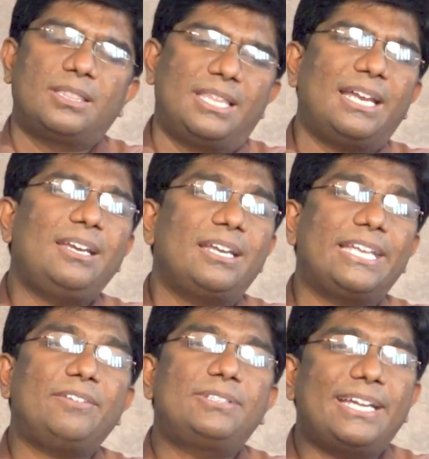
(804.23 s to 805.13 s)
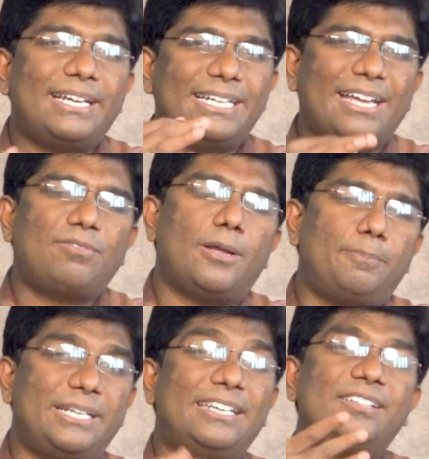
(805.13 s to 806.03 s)
then if they
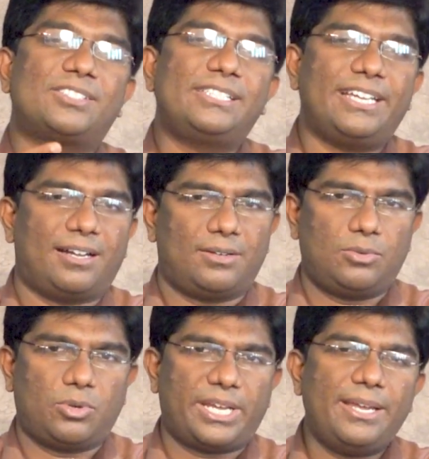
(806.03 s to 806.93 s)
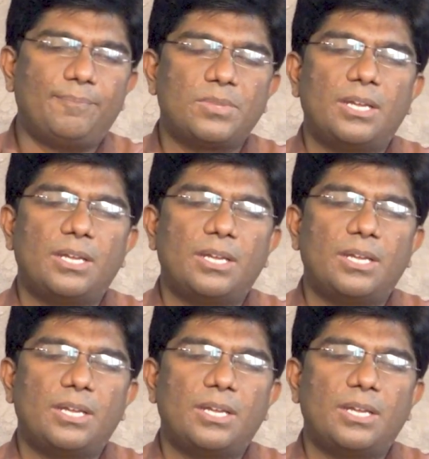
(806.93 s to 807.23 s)
develop dyspnea, okay,